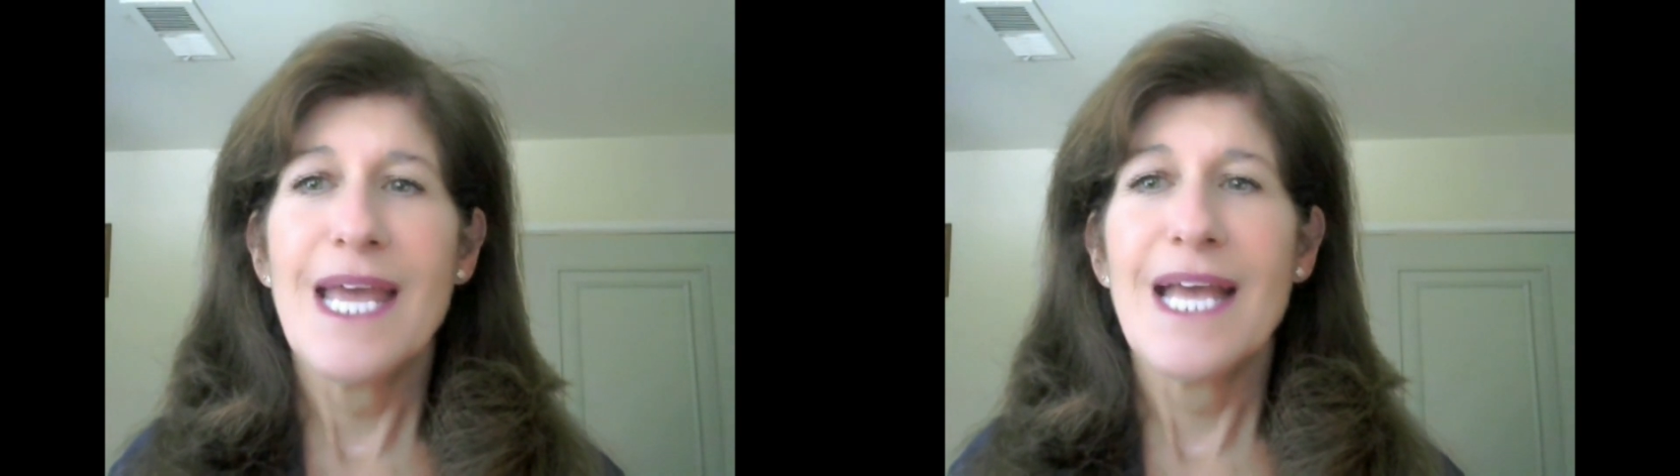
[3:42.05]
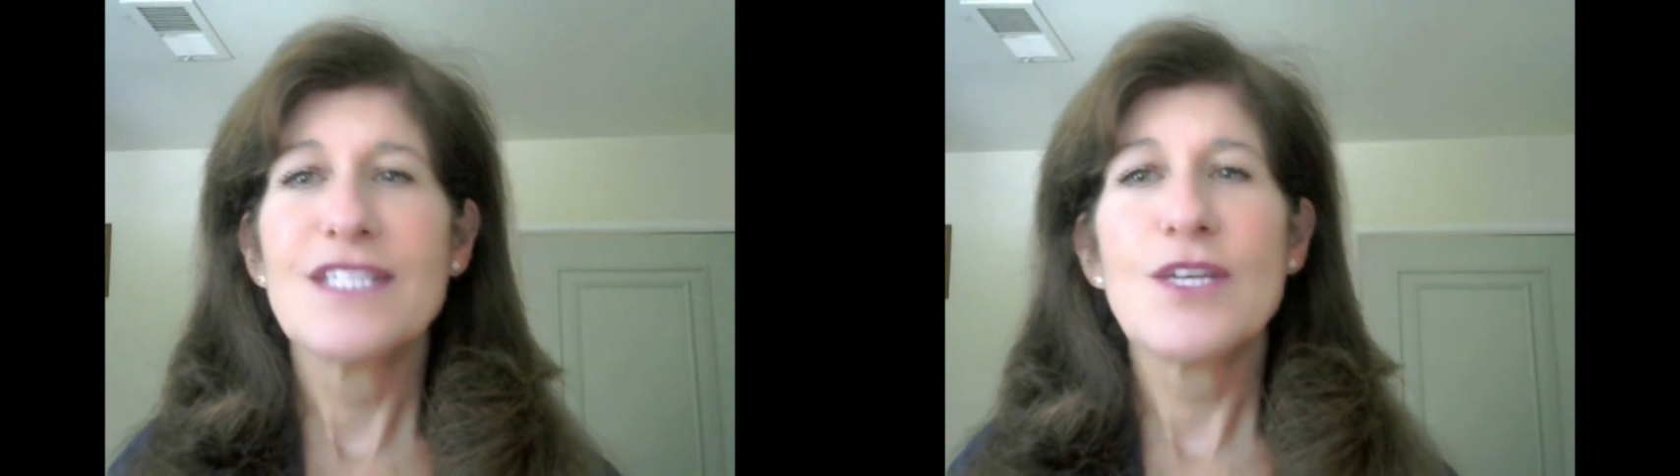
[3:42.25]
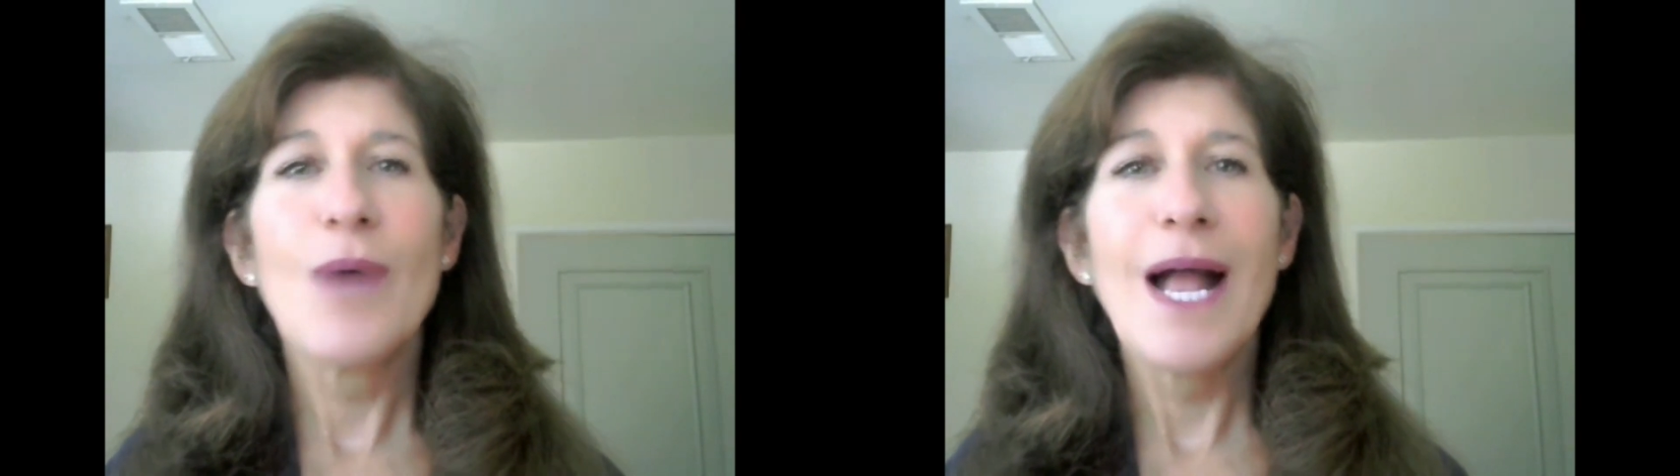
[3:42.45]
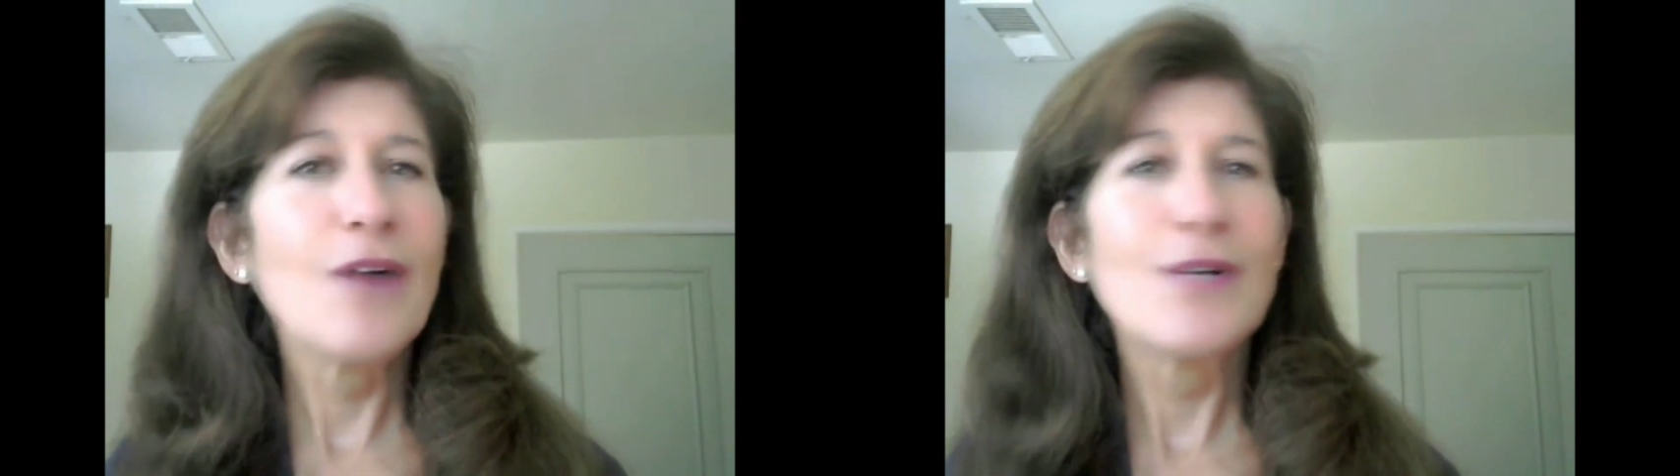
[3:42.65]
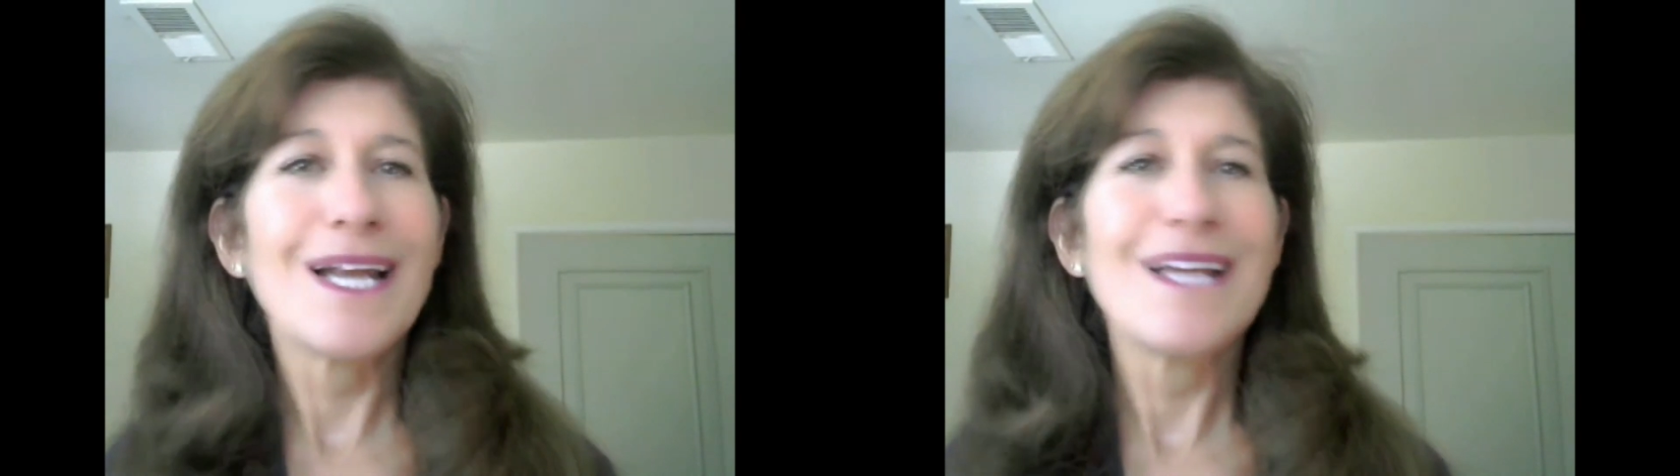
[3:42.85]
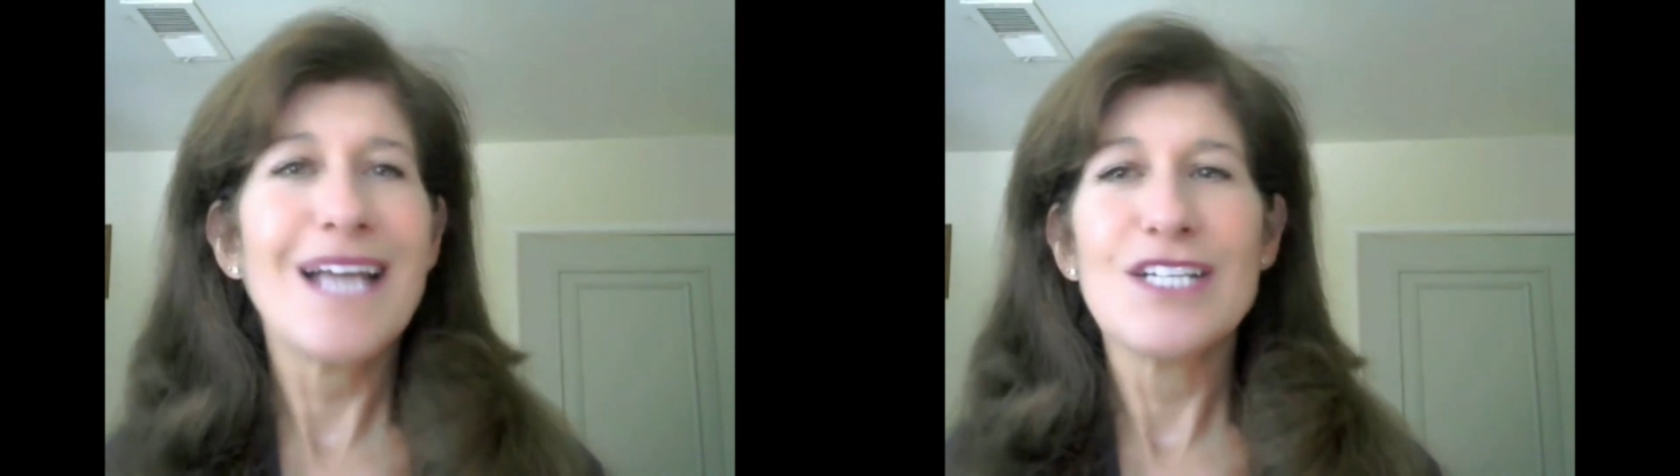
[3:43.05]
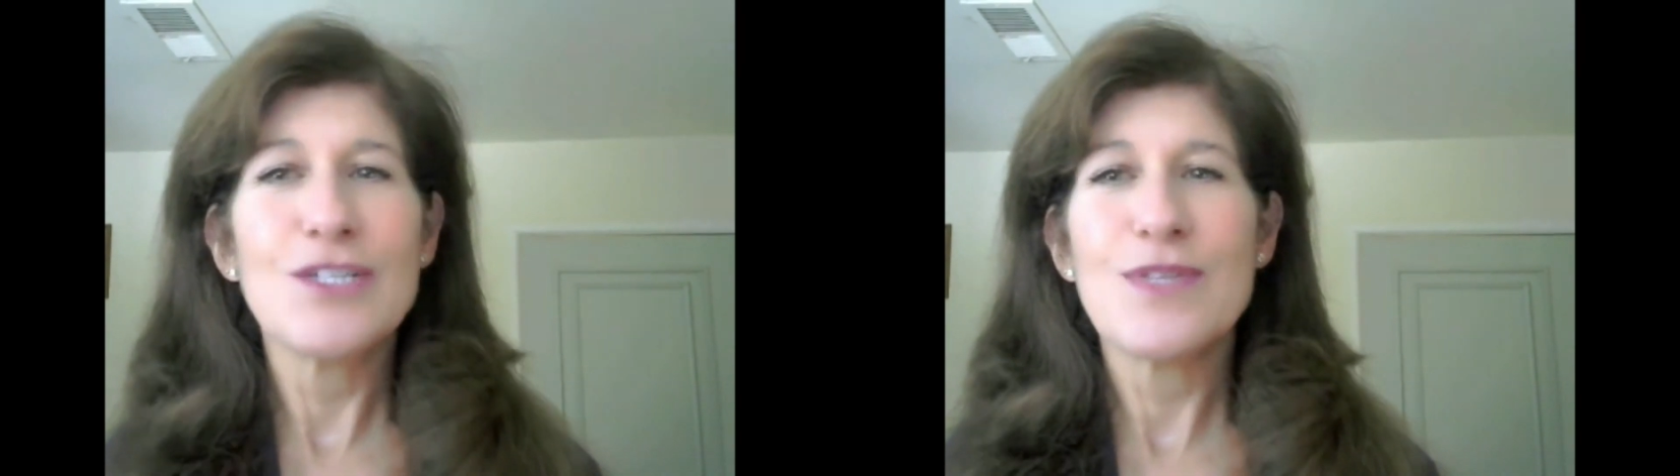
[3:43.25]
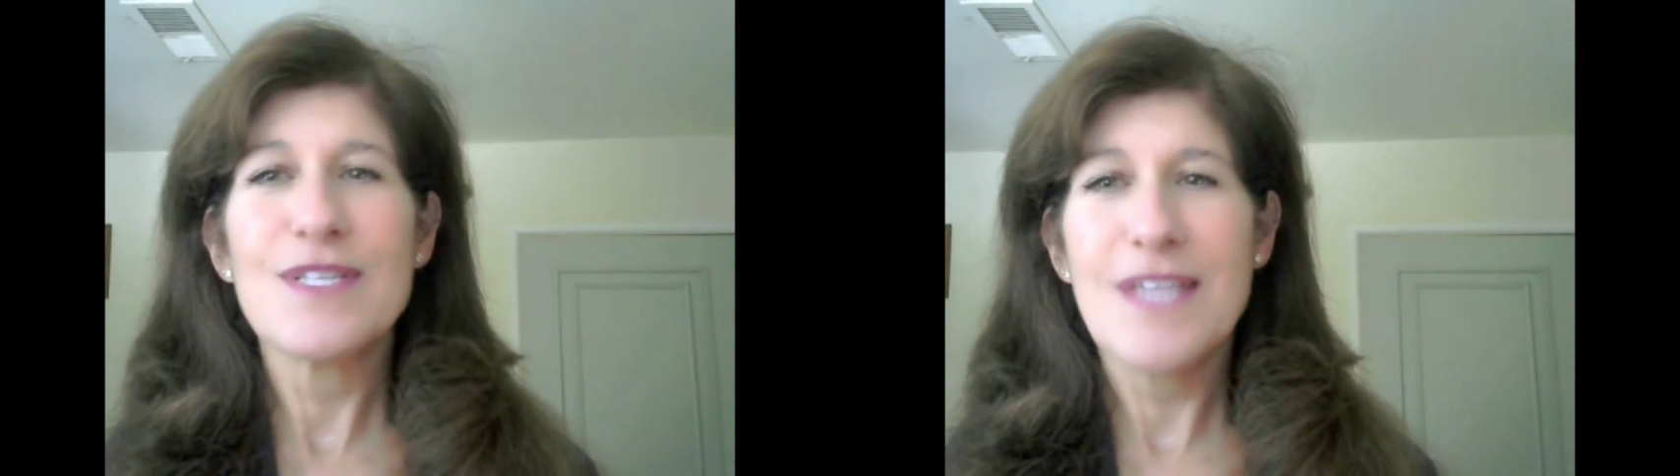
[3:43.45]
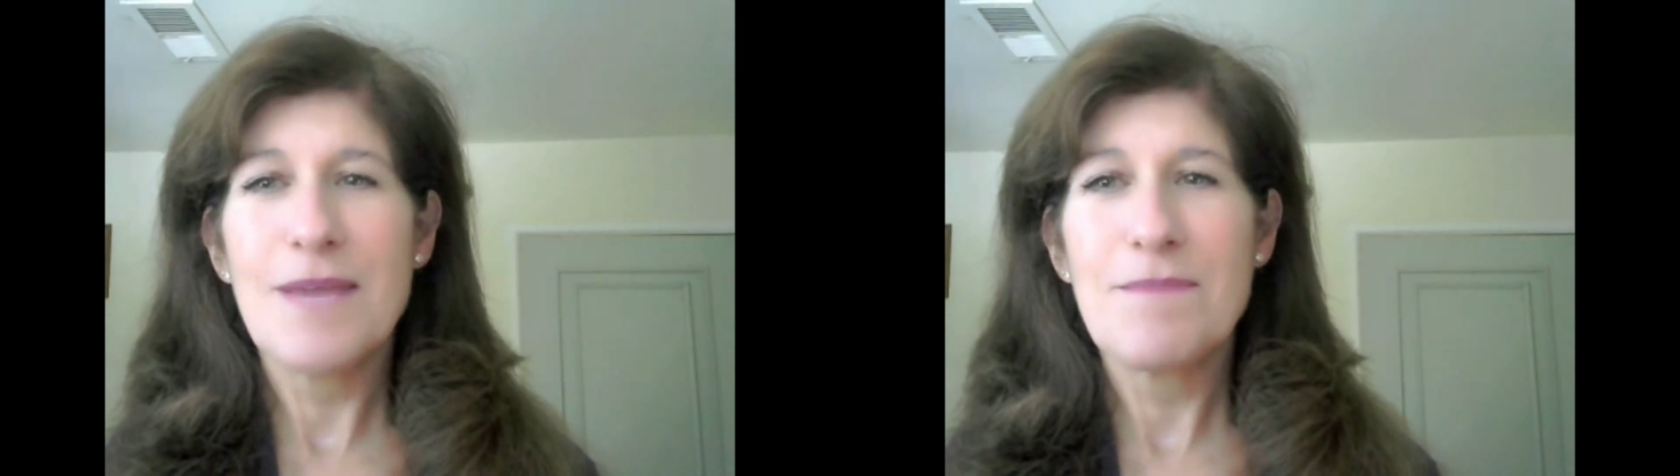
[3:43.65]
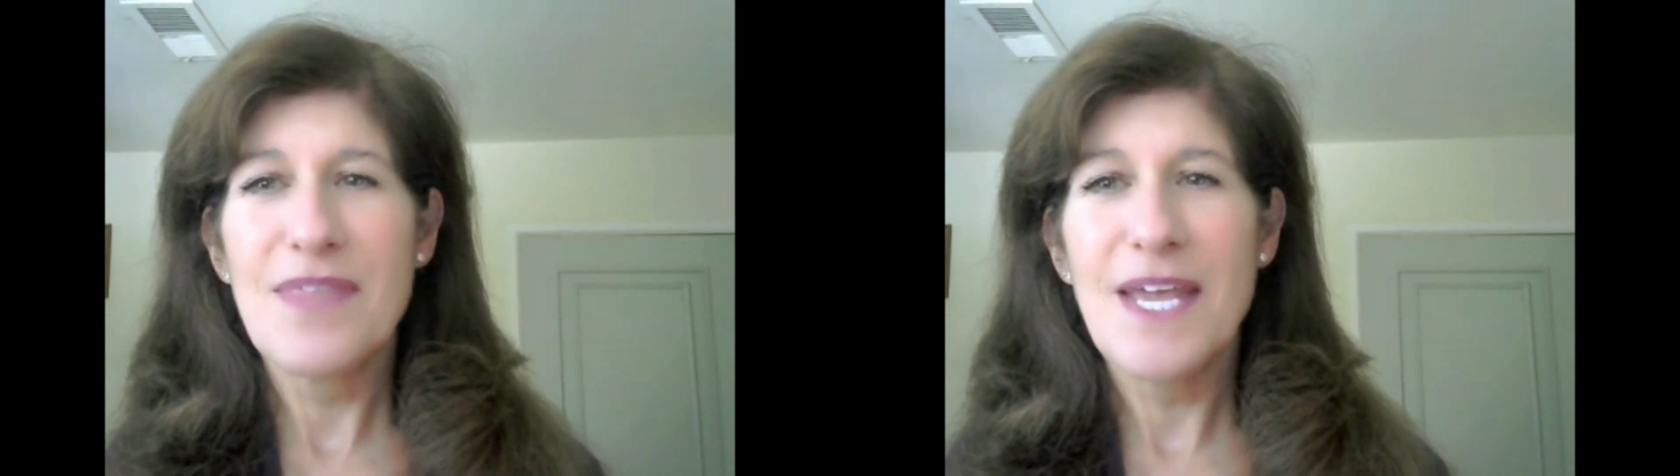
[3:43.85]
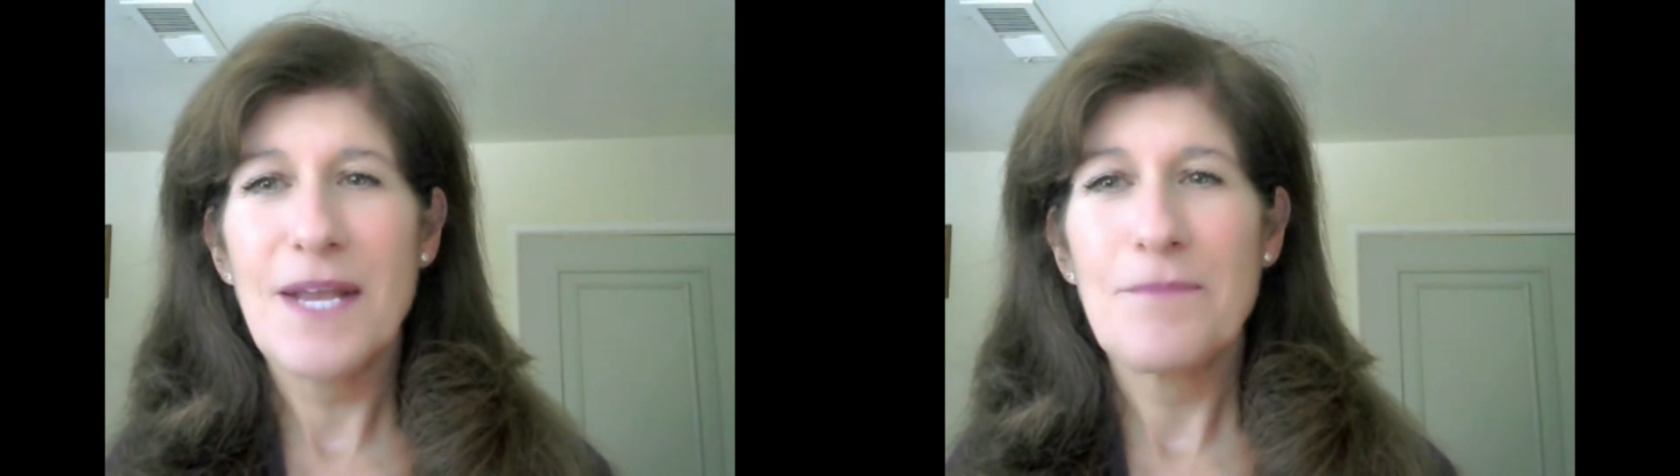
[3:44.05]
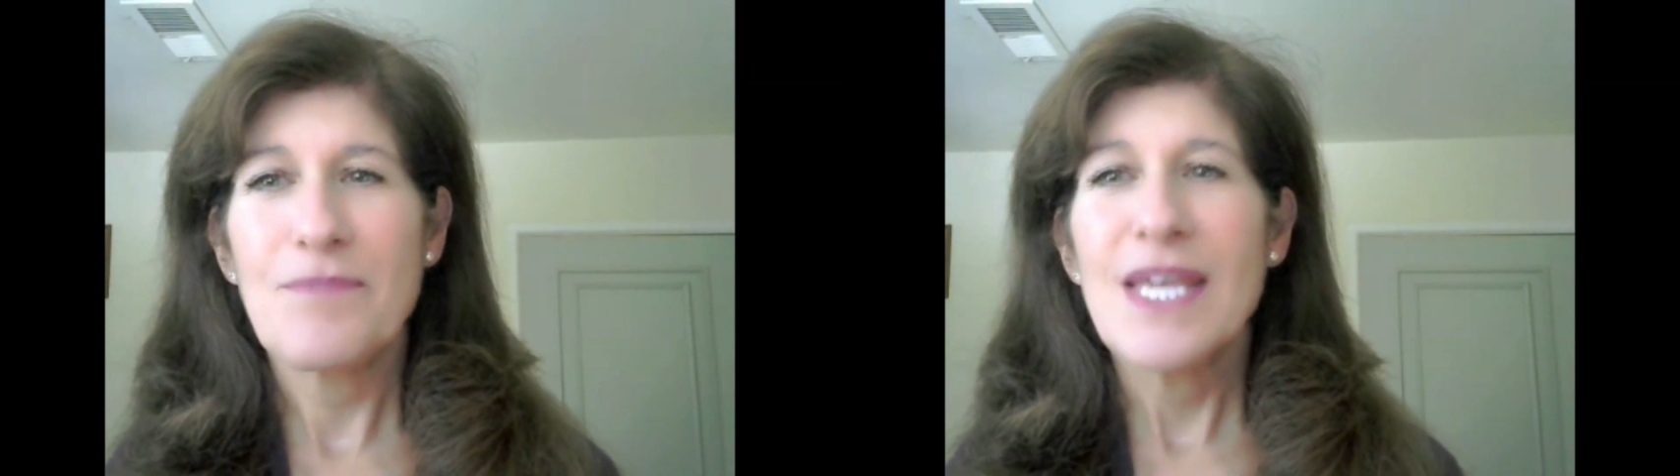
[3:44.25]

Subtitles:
And so how could I not do the same thing?